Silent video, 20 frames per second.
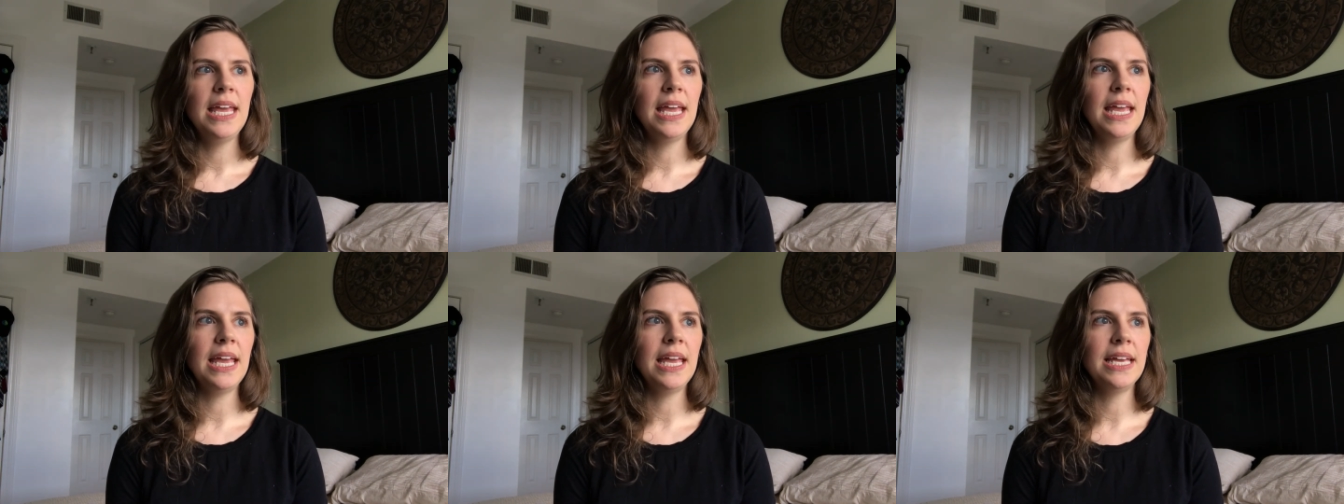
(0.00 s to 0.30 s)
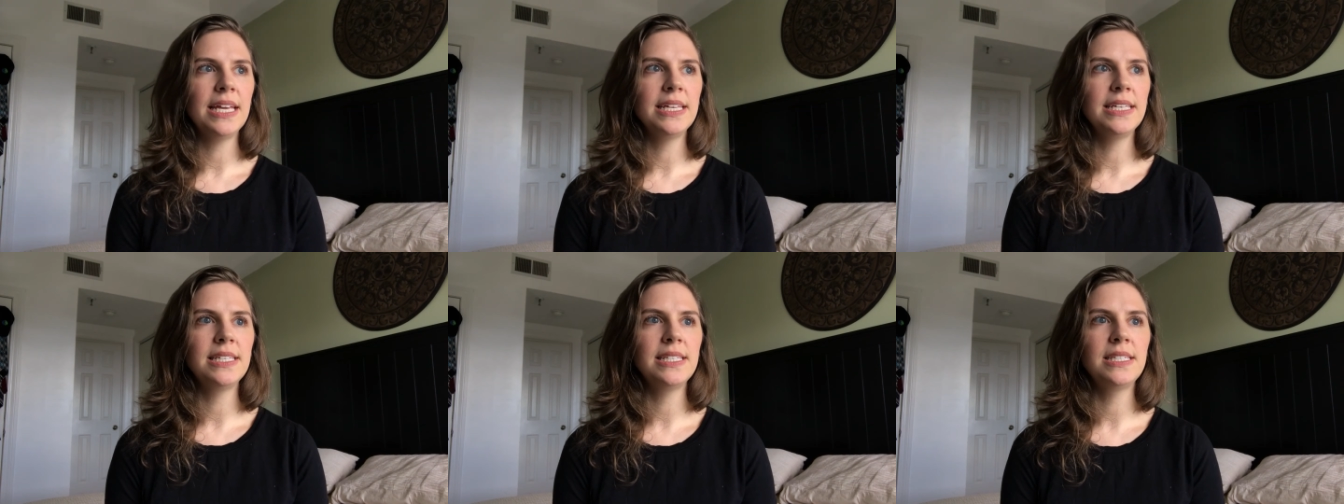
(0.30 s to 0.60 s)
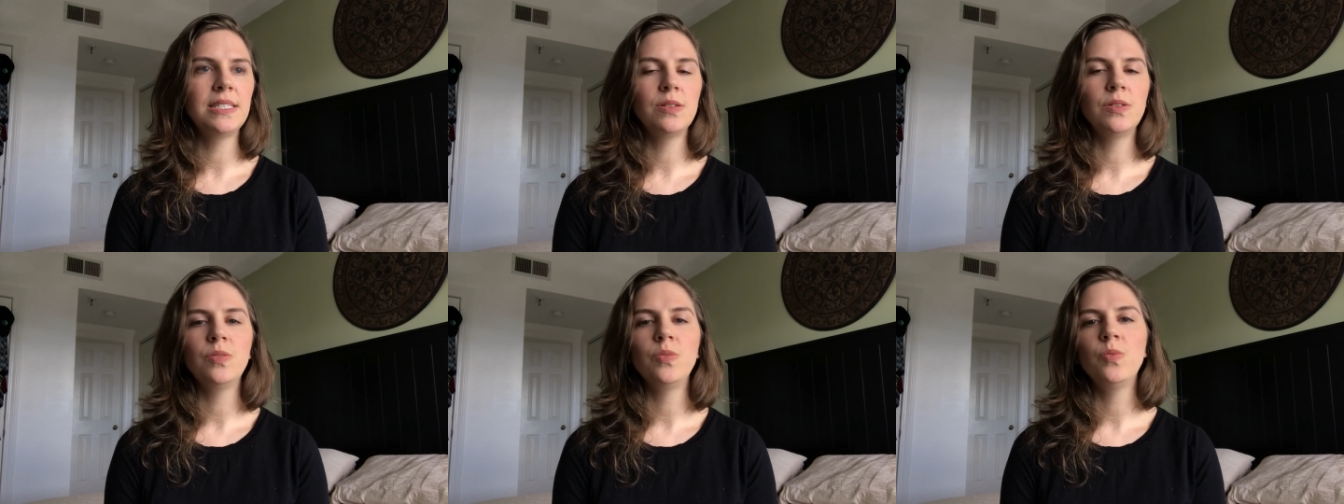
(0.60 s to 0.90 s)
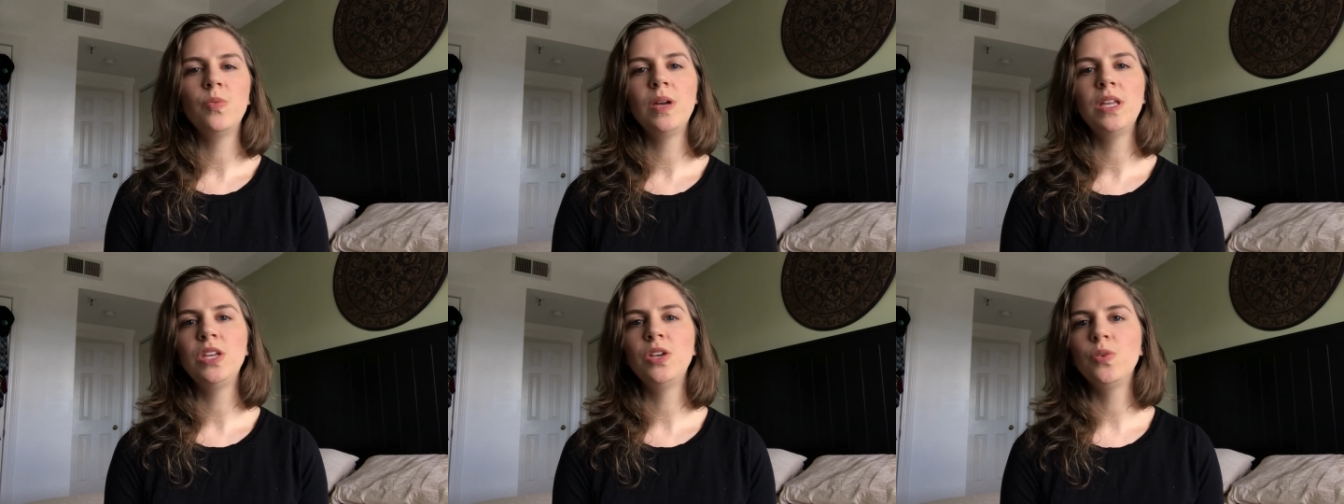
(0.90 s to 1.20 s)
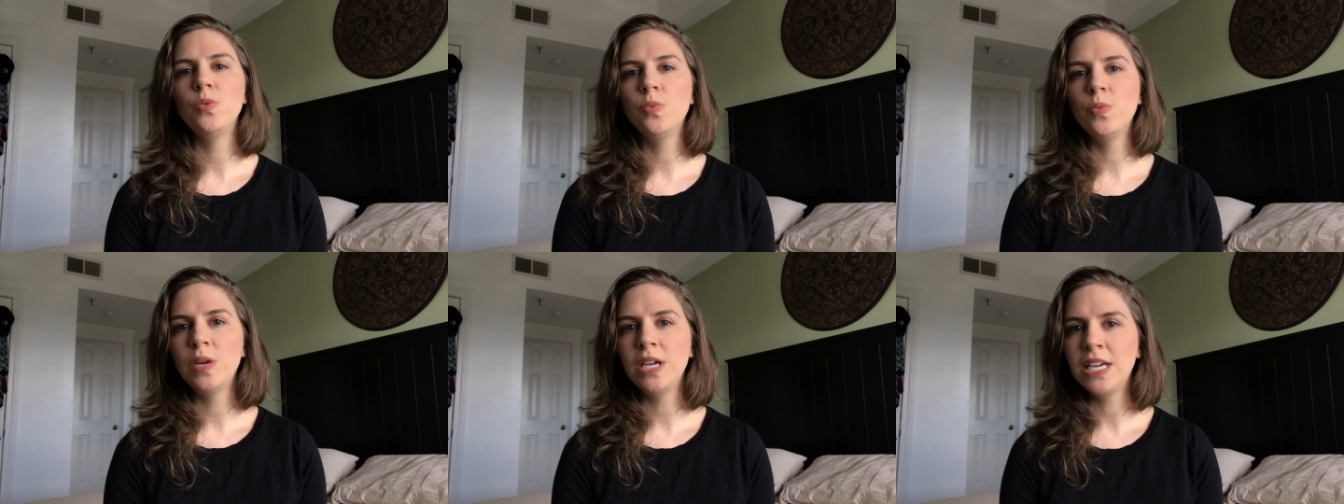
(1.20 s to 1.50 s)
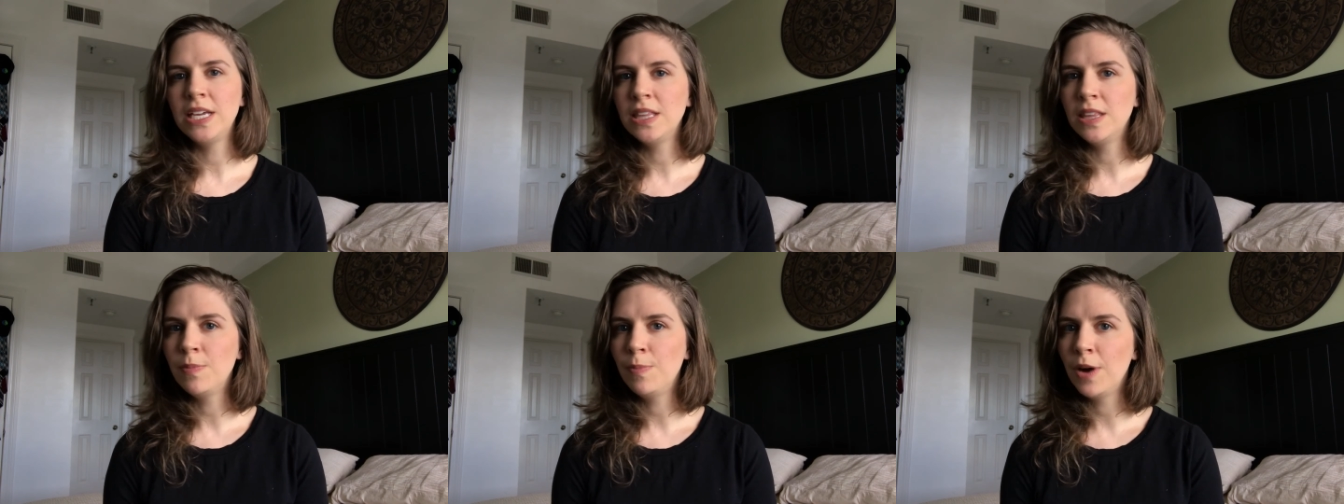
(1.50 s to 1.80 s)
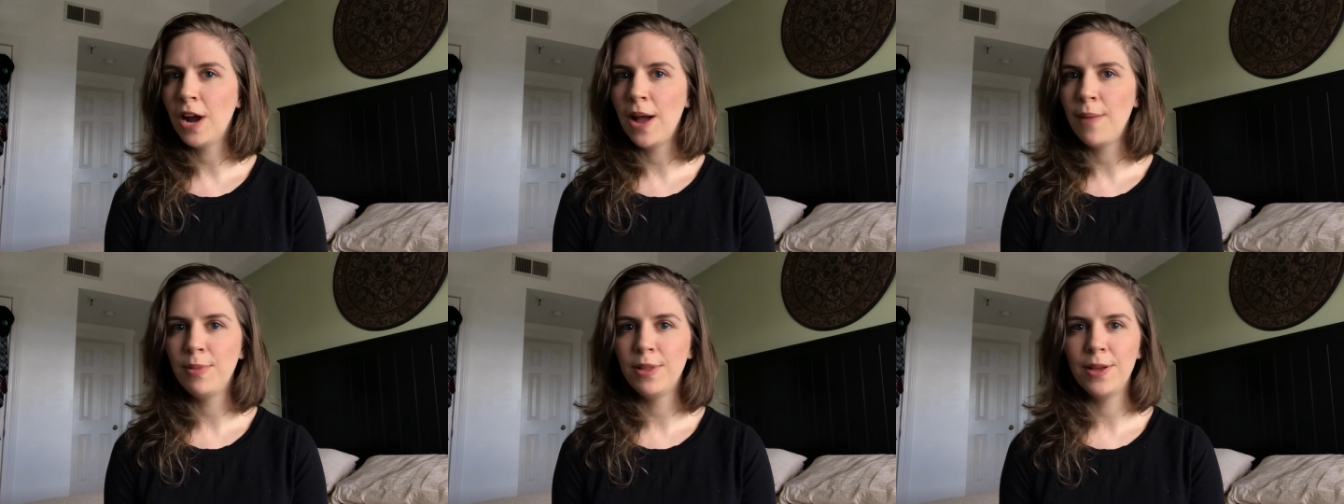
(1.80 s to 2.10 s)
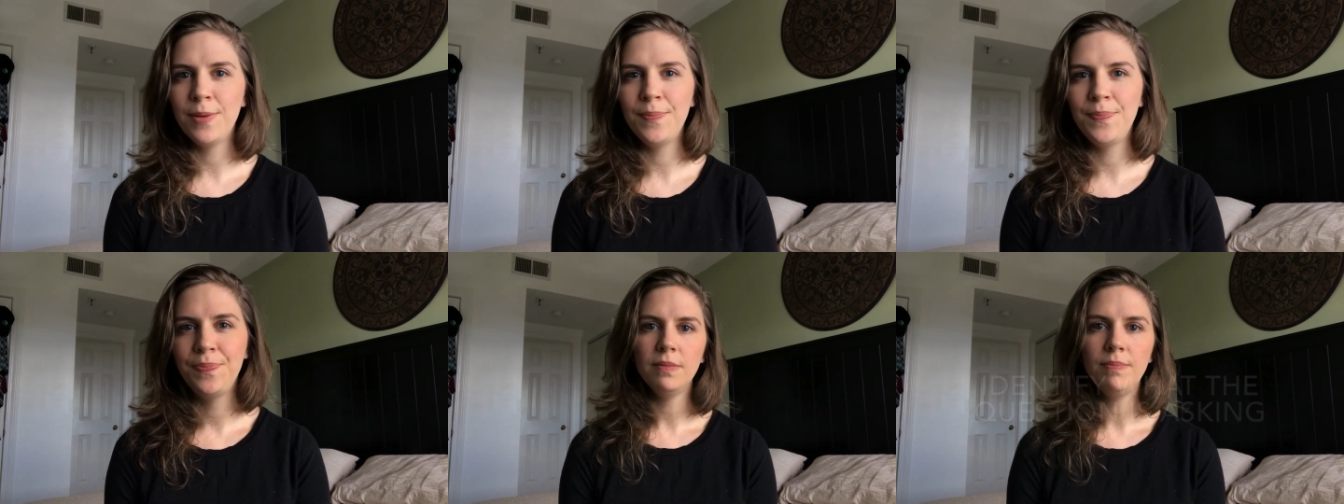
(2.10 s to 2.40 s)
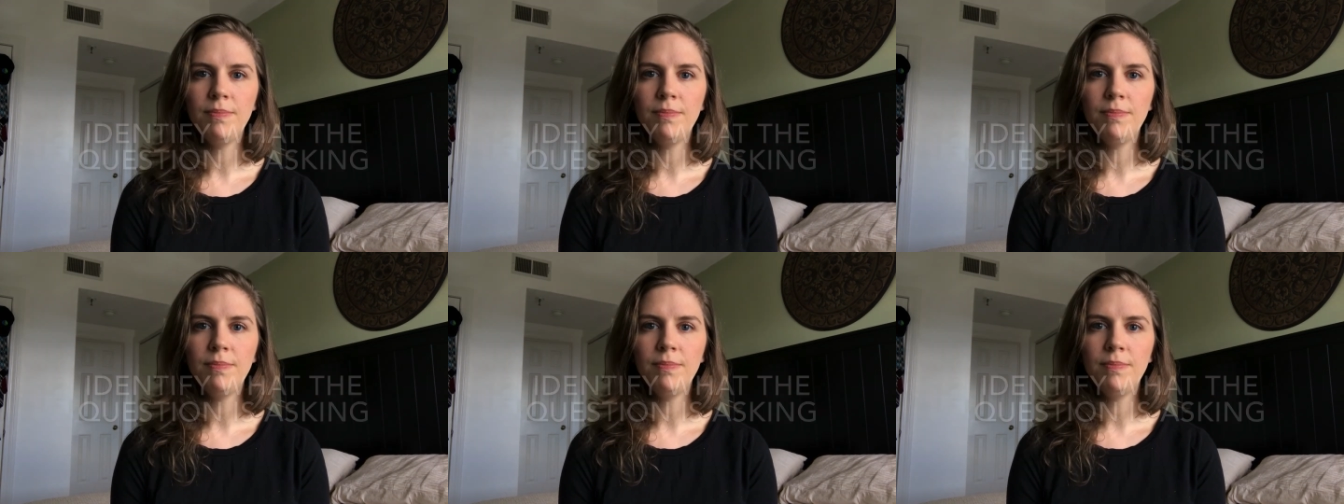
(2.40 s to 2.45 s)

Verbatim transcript: is when you read the problem,